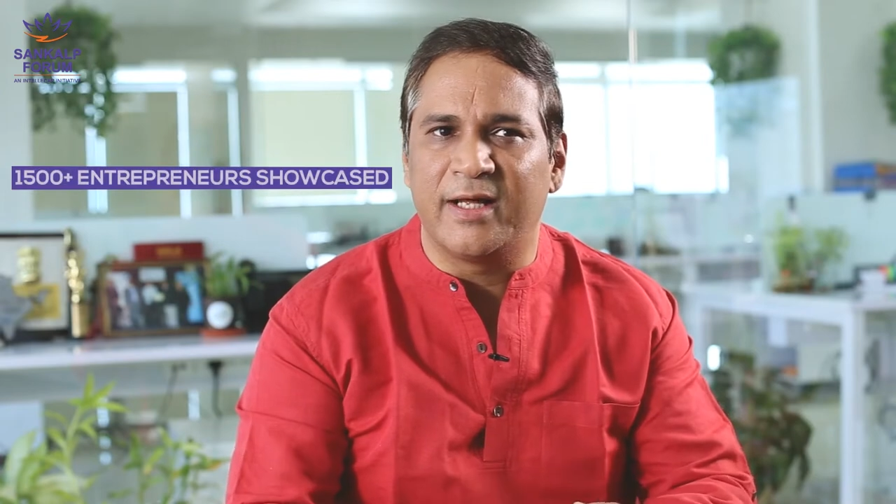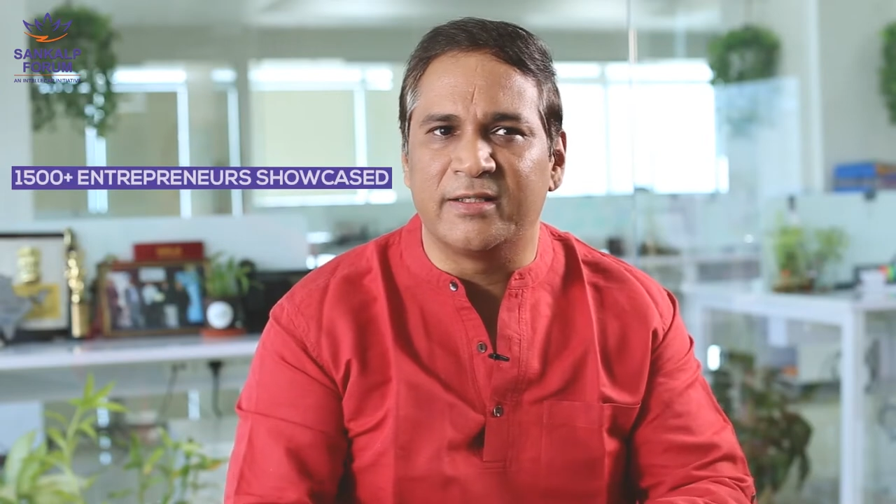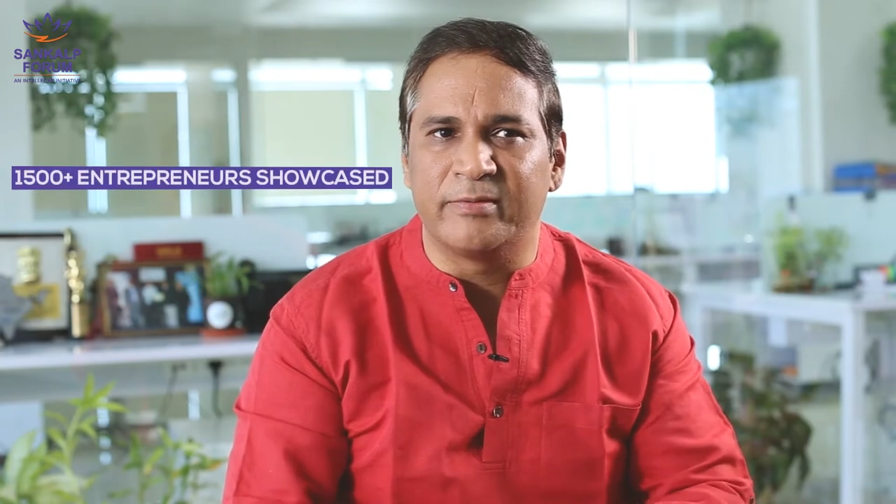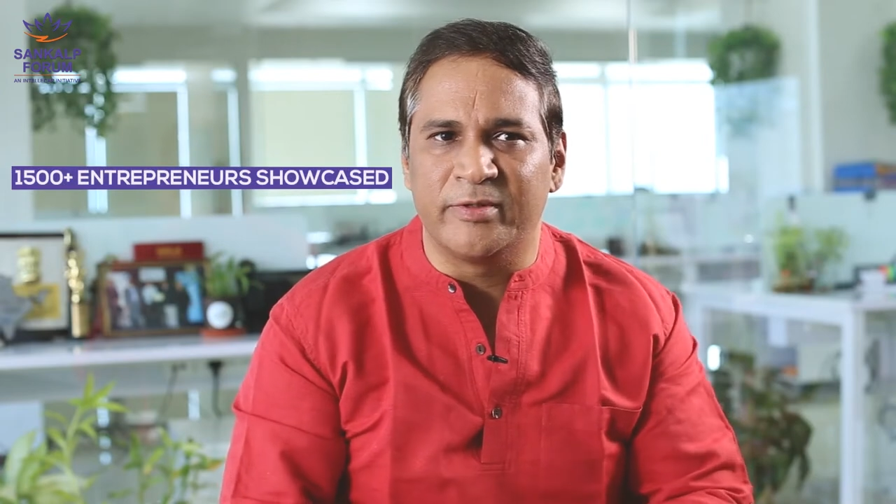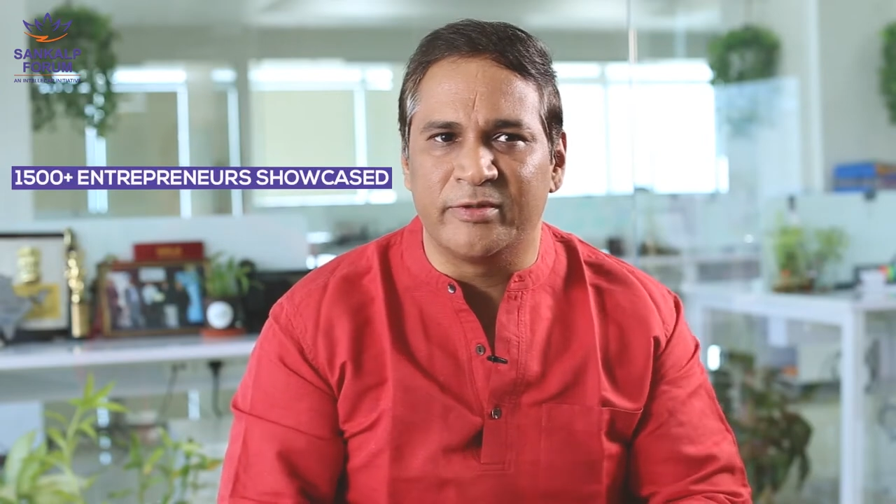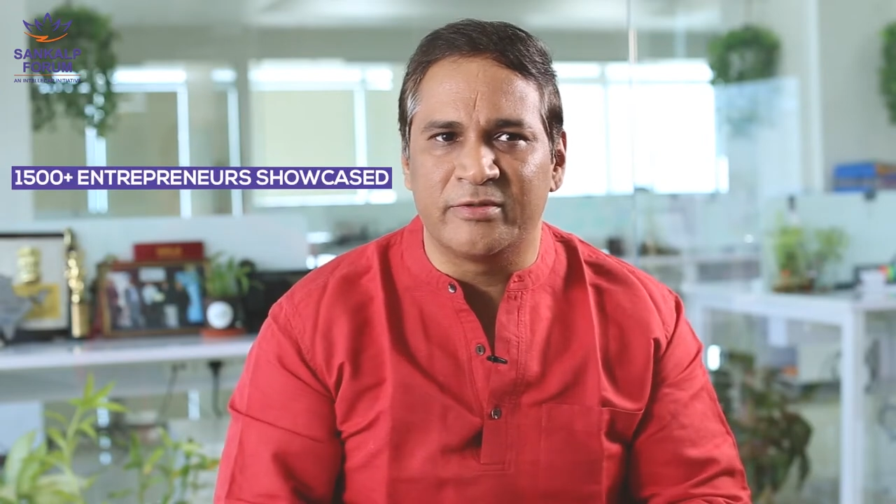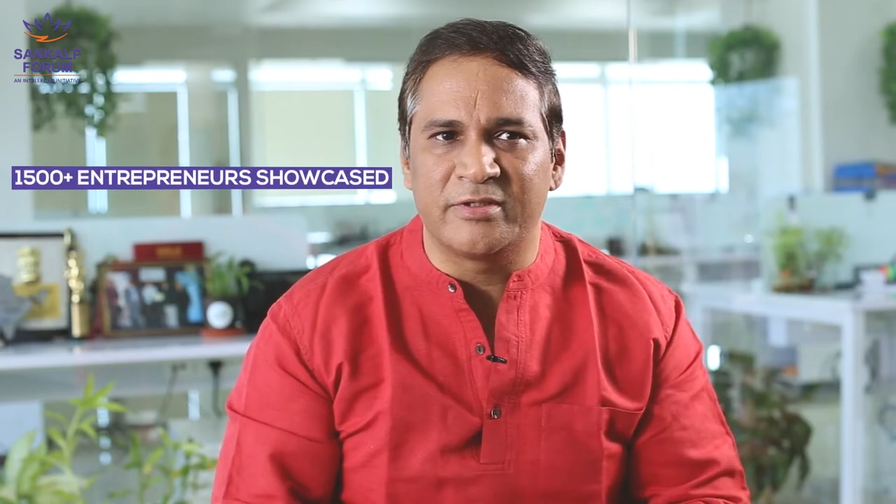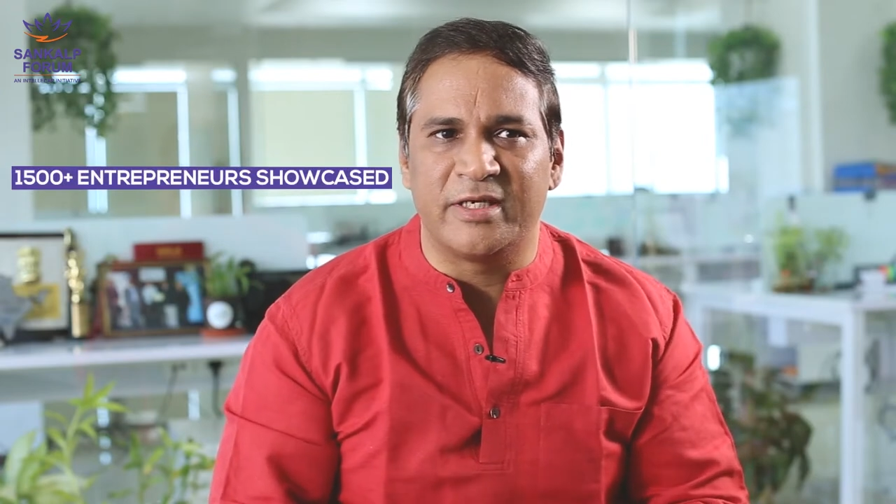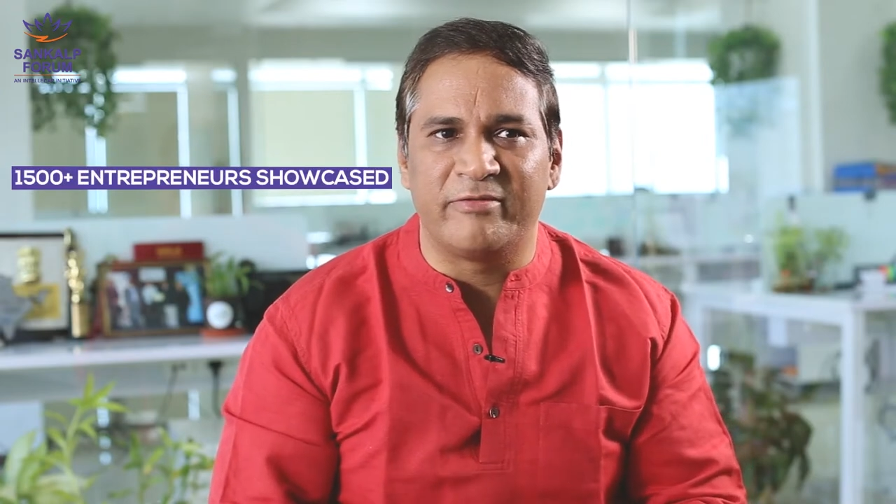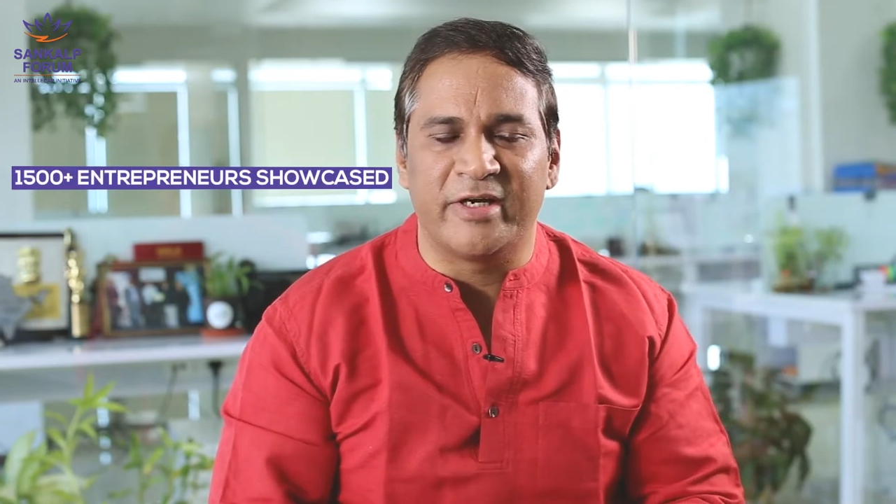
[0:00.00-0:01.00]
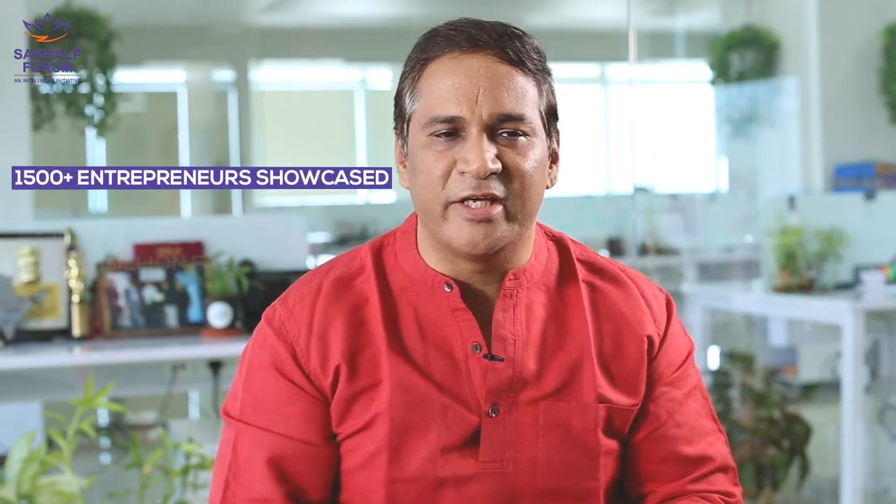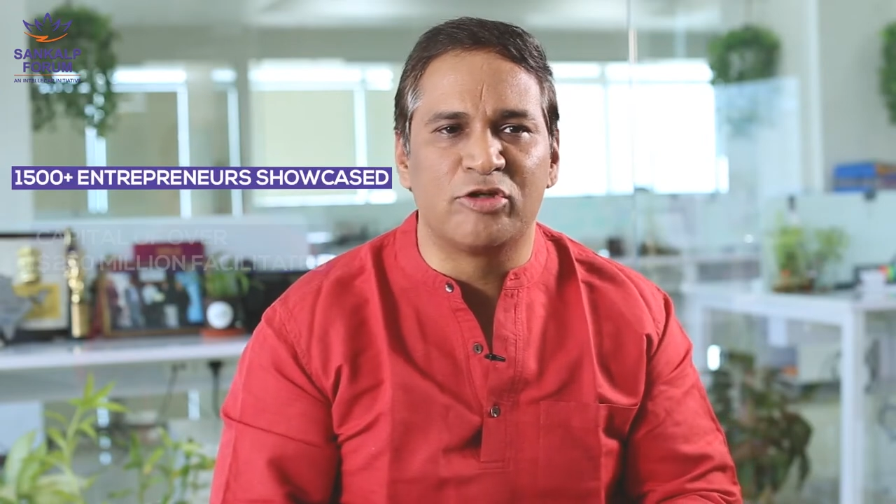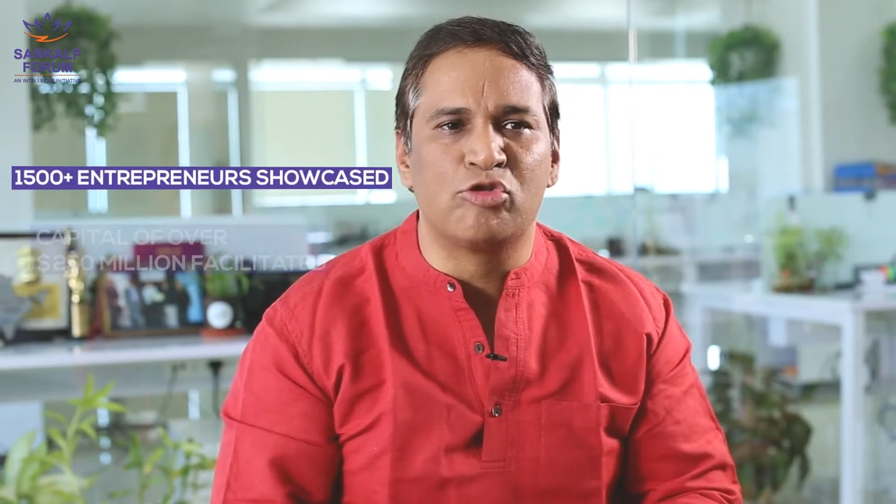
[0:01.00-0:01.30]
entrepreneurs have raised